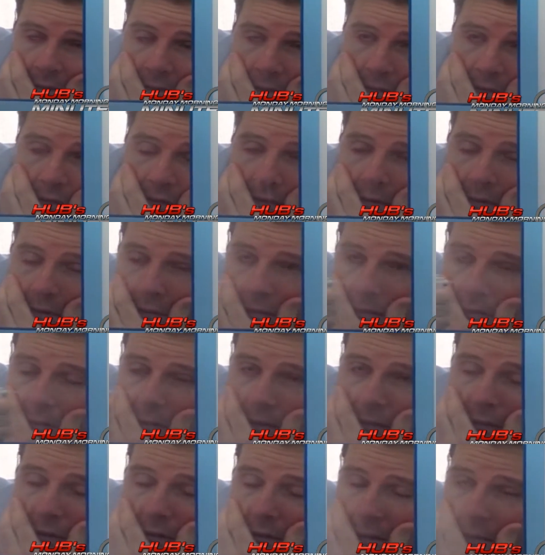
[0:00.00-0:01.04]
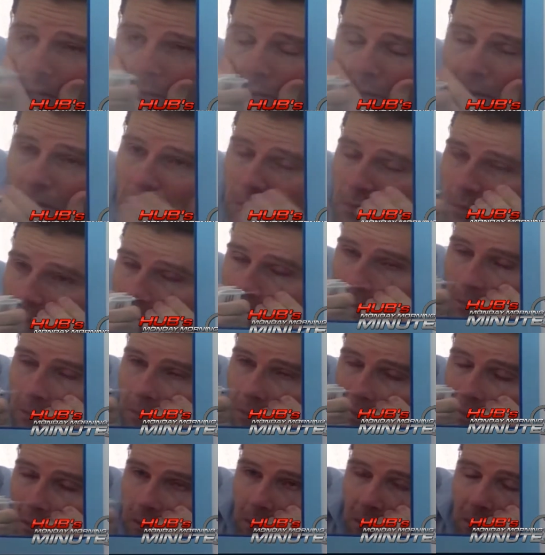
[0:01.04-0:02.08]
that, as you can see here,
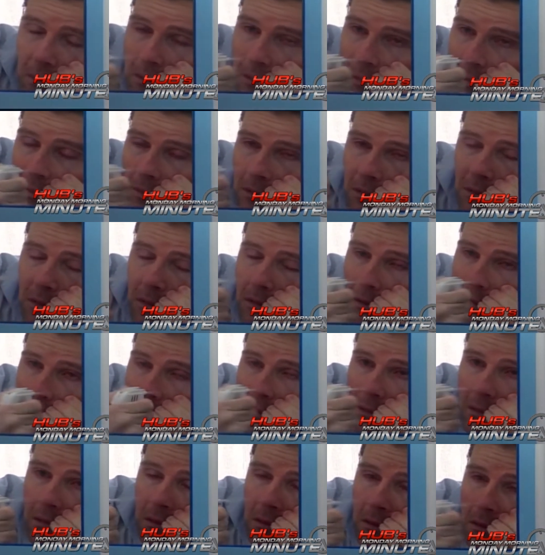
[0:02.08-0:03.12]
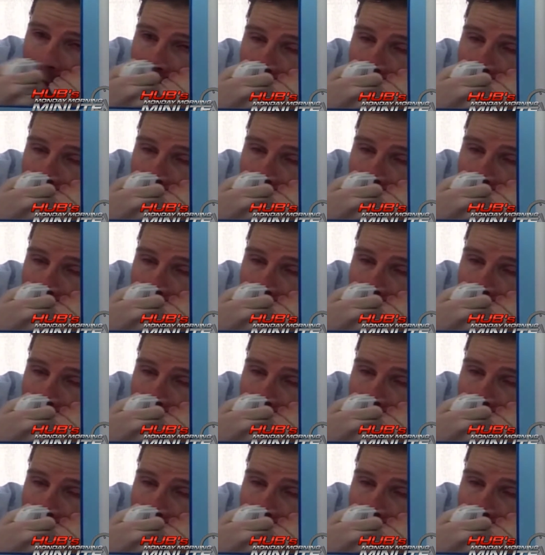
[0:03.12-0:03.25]
sprays directly onto the eye.